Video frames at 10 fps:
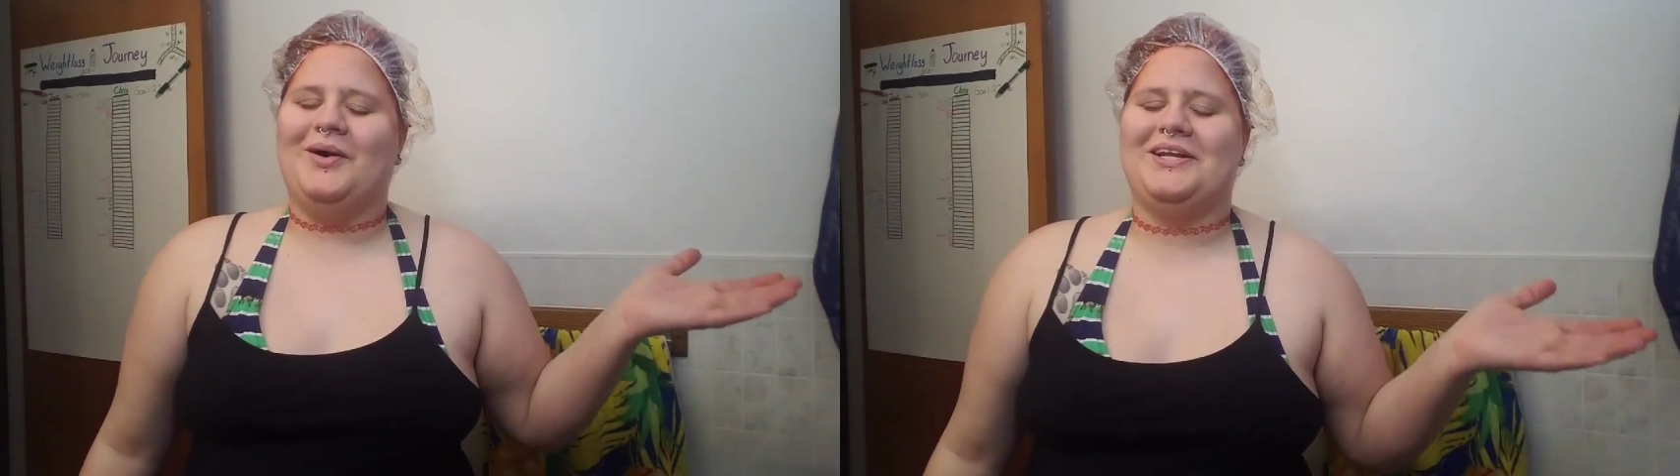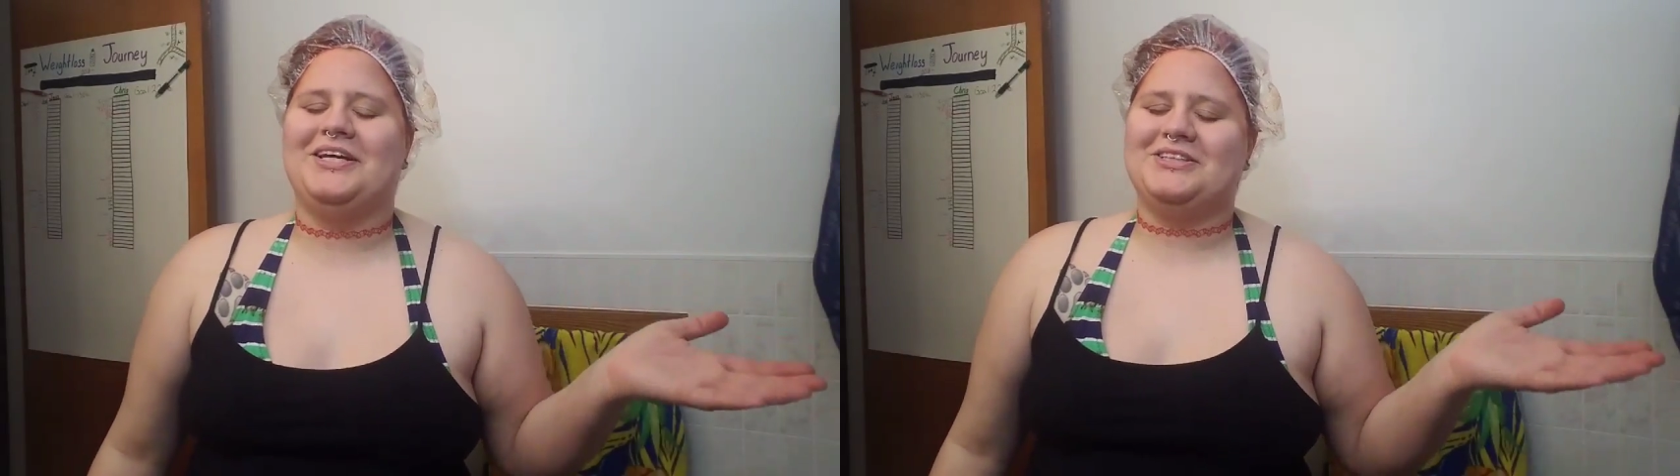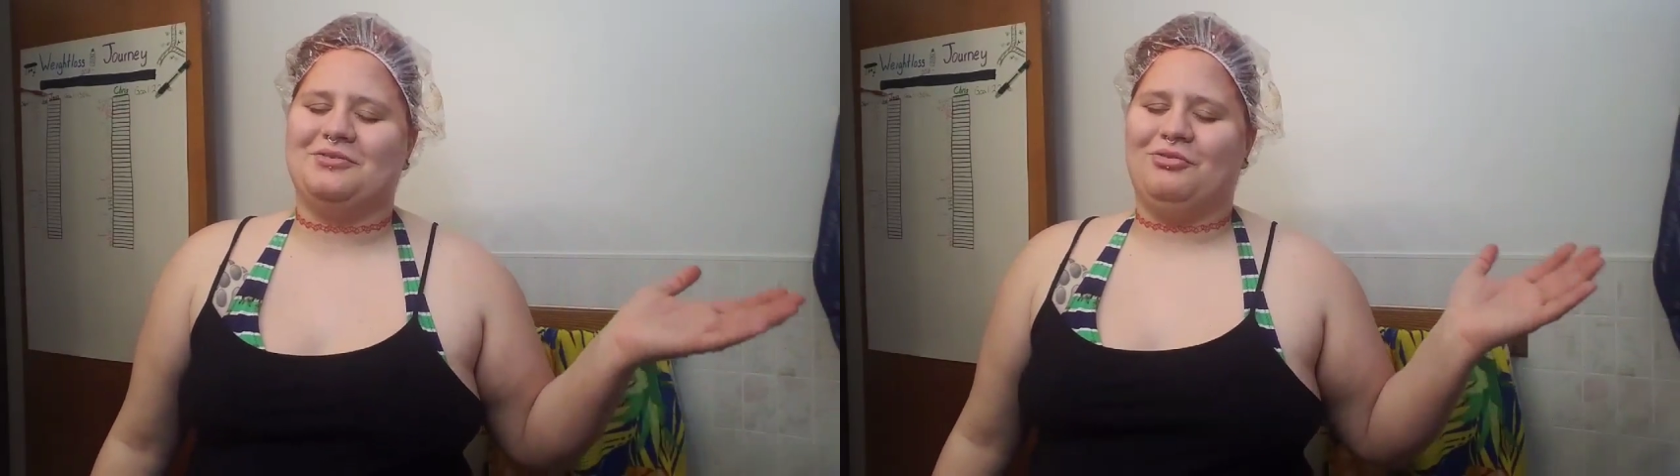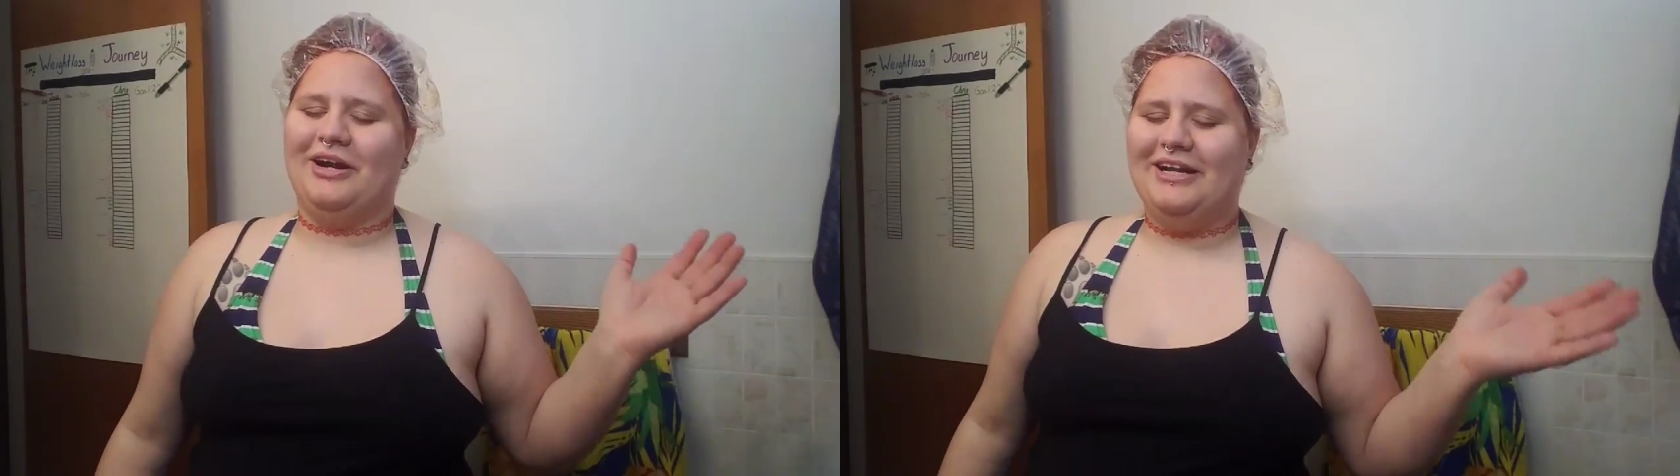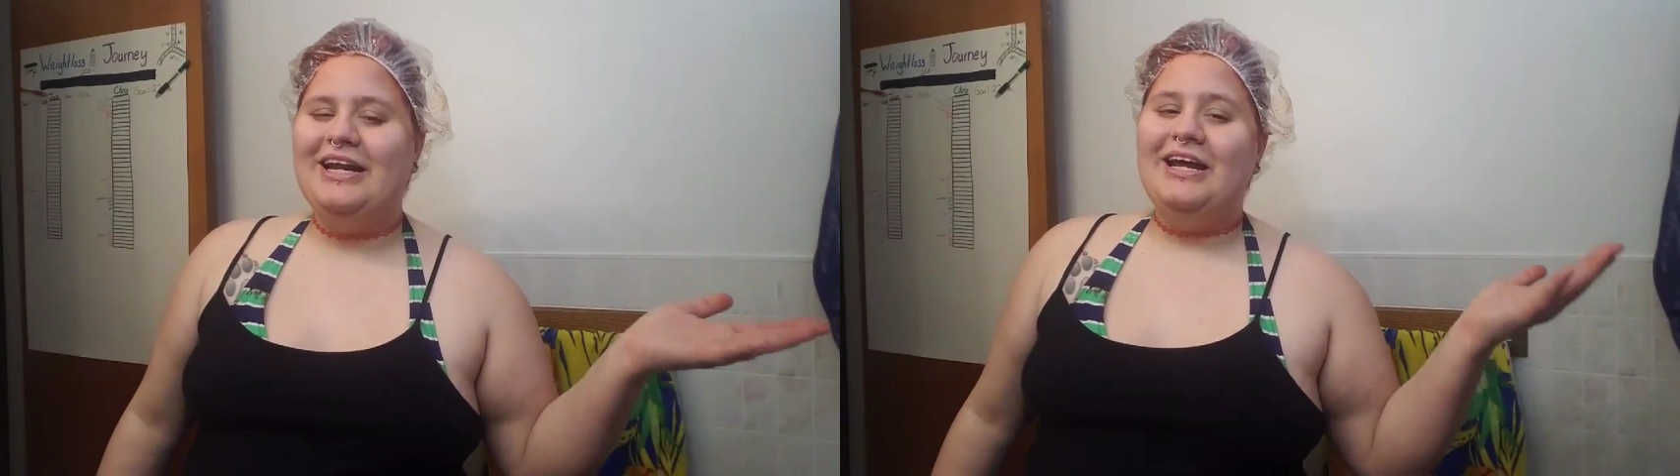one as a
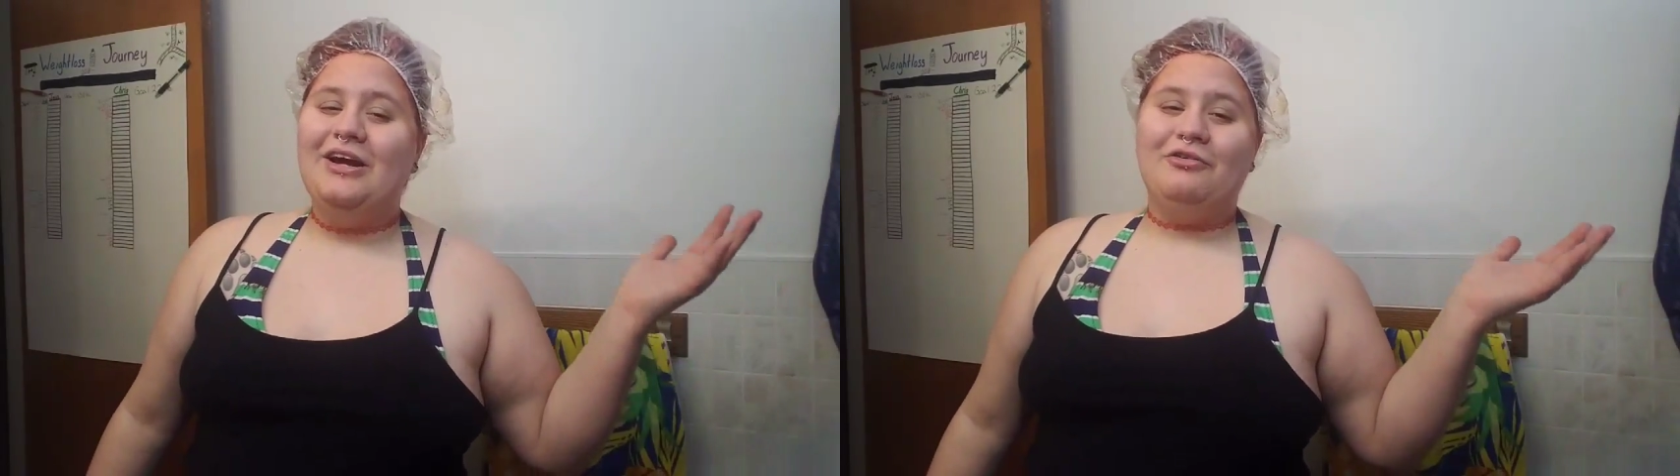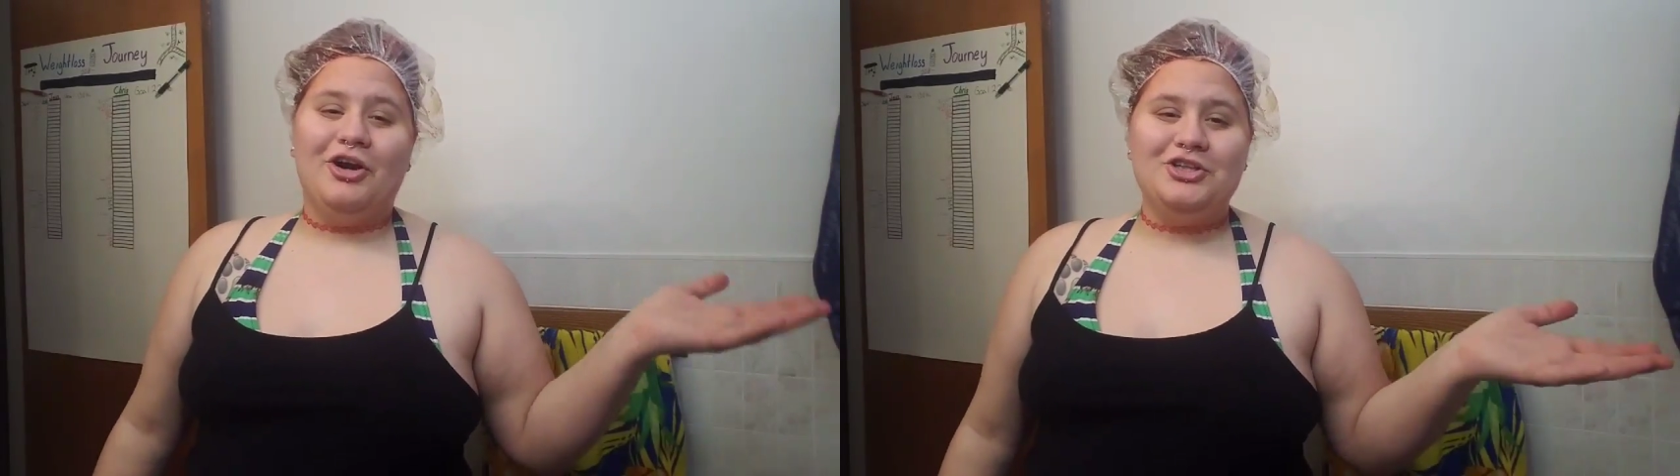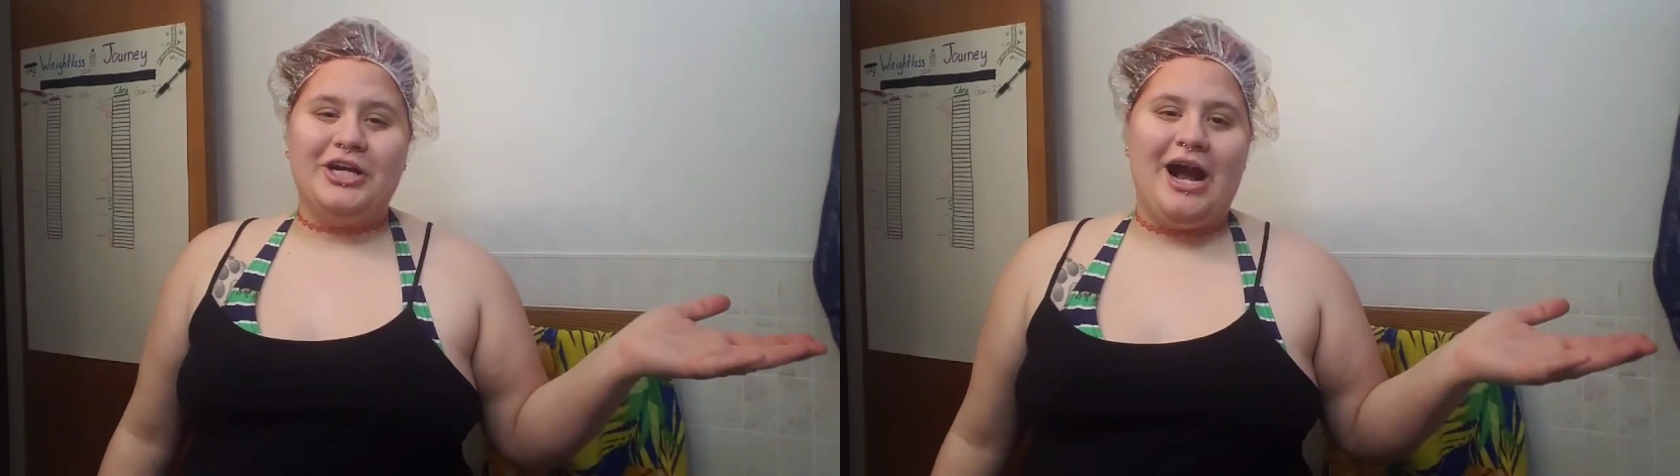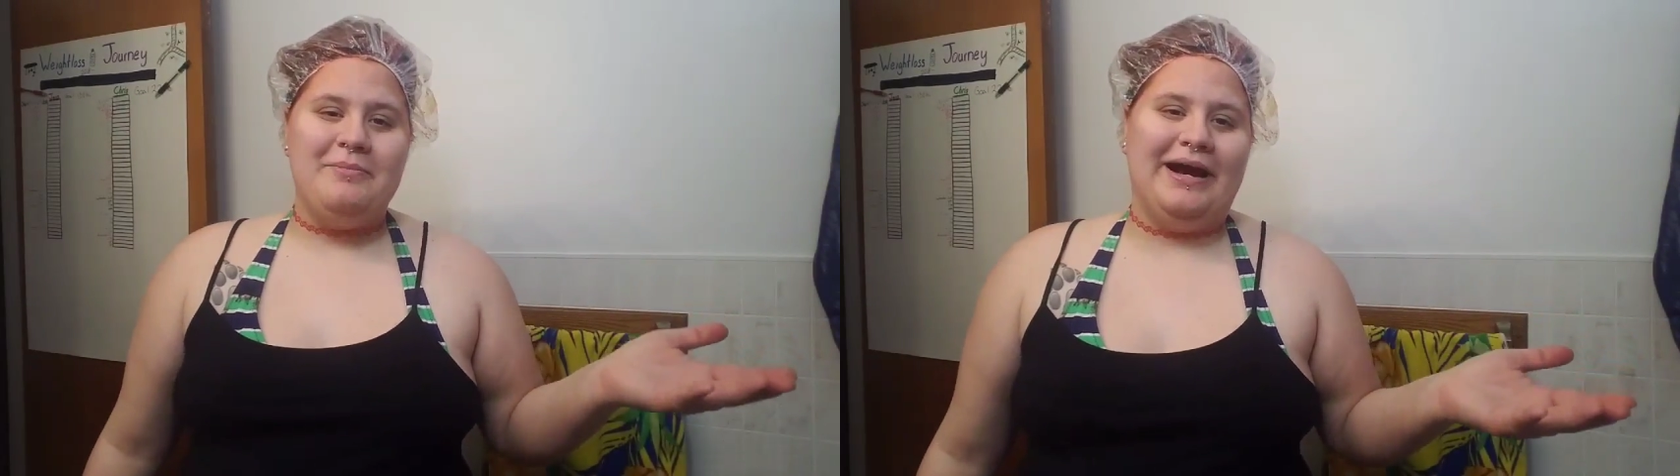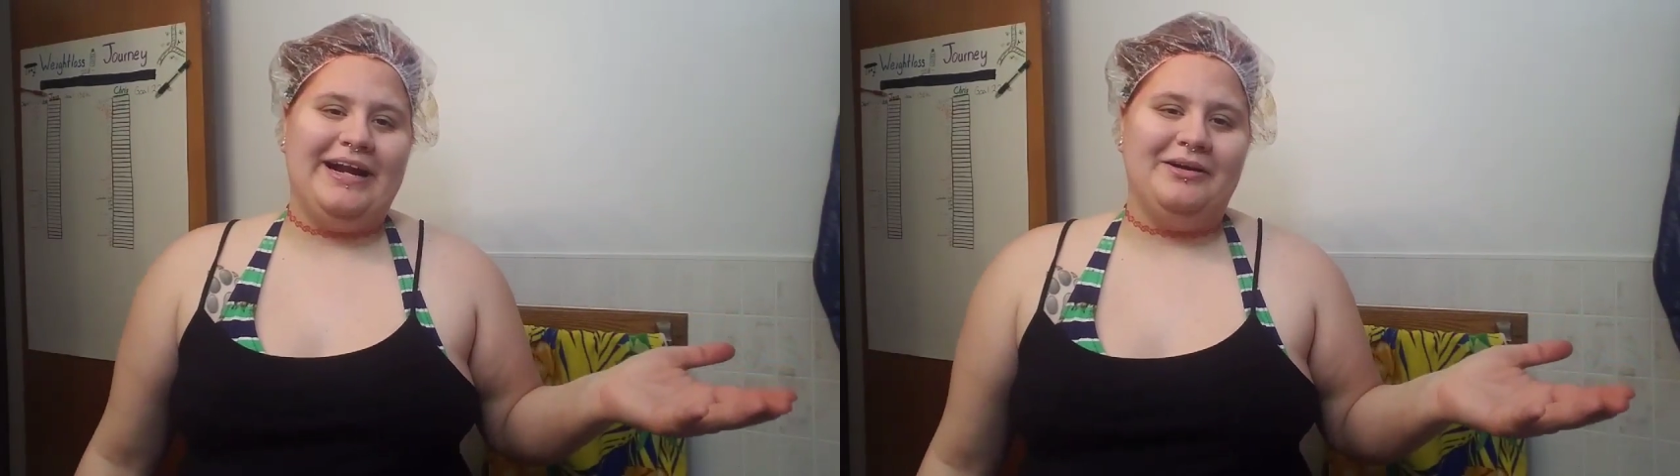friend, first she
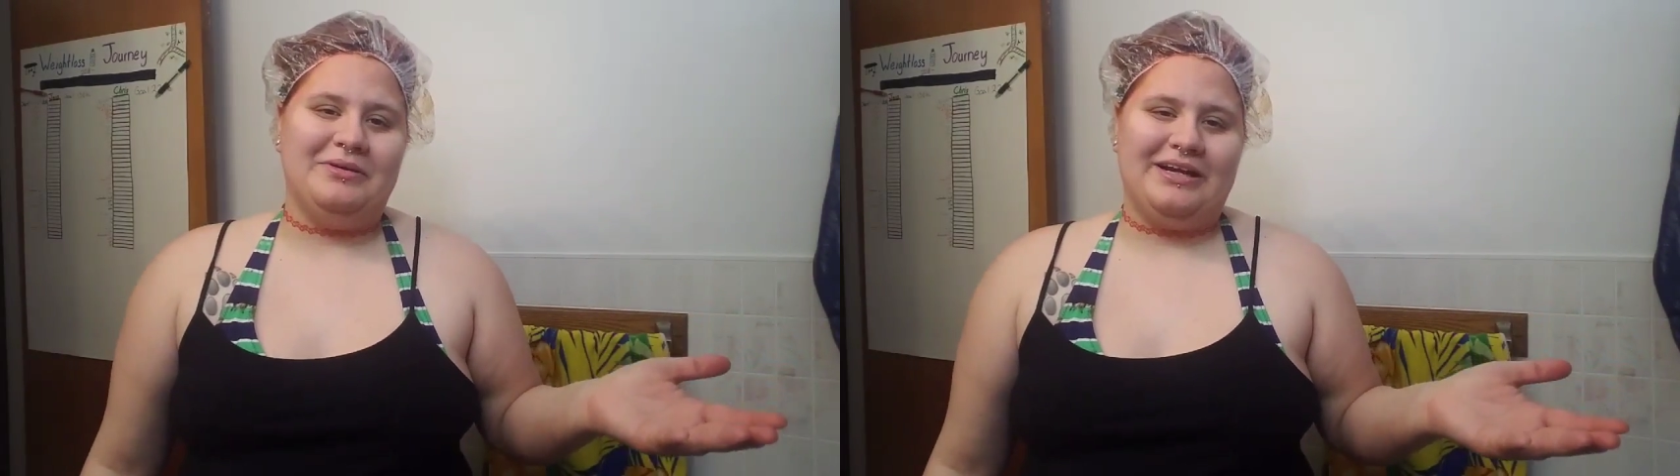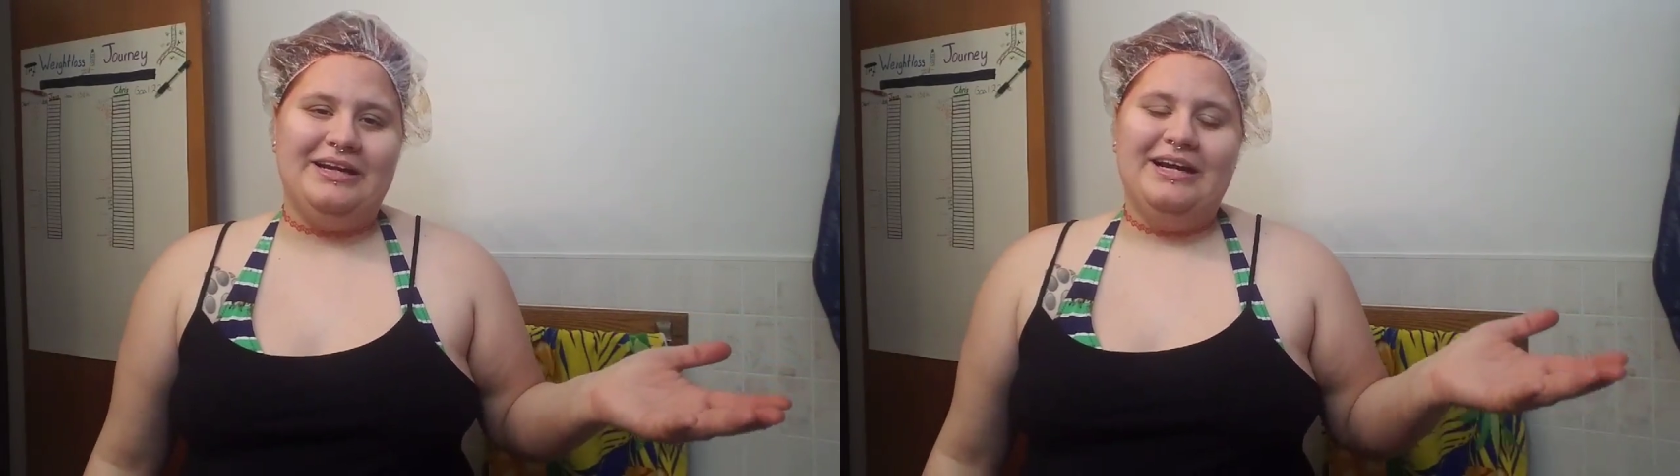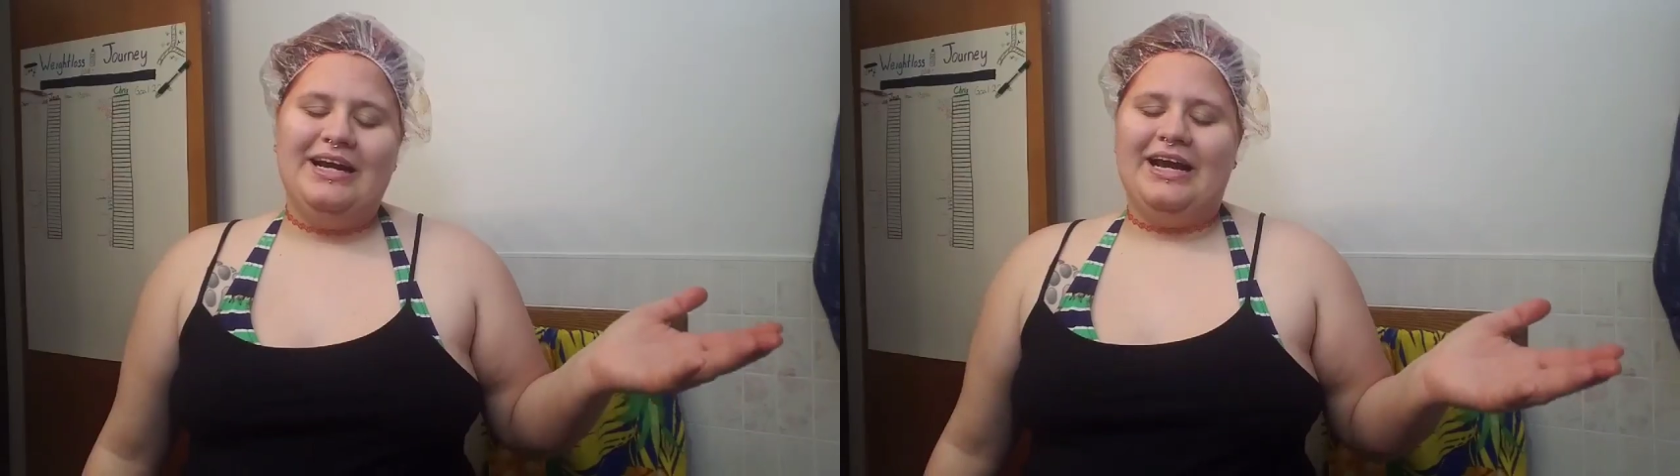got mad at me,